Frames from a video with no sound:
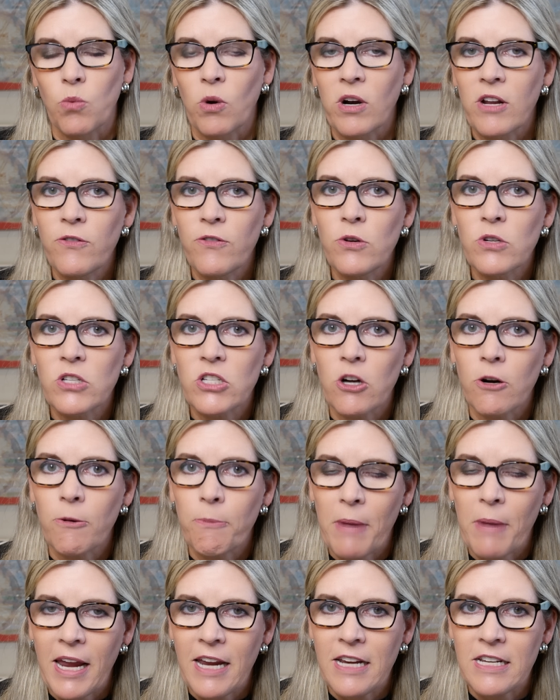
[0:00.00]
What if you
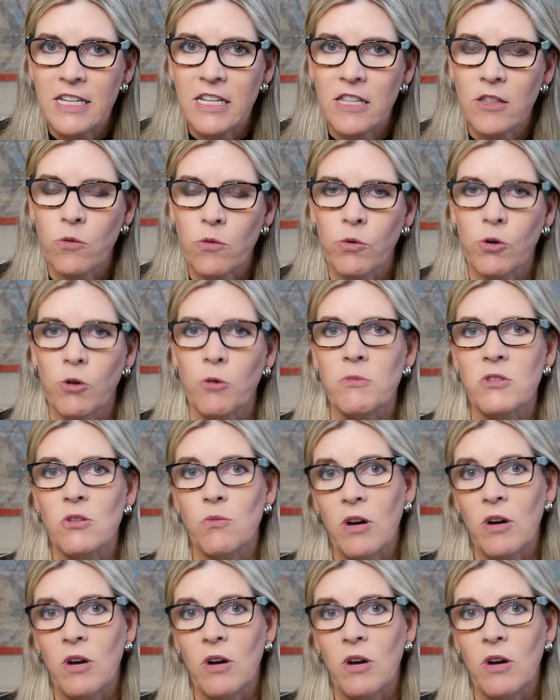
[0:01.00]
start painting the rooms?